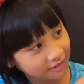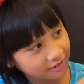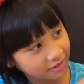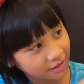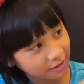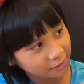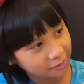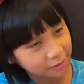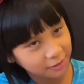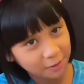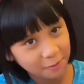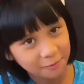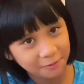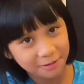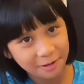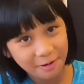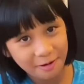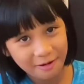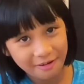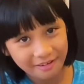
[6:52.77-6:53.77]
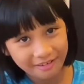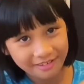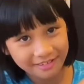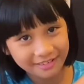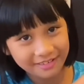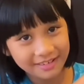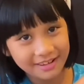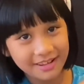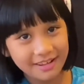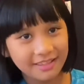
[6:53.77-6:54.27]
so long,
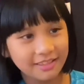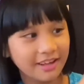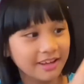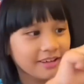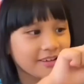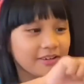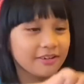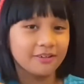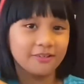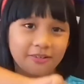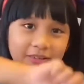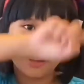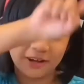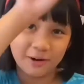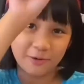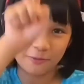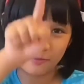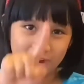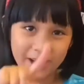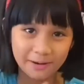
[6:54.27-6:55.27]
like like a rainbow.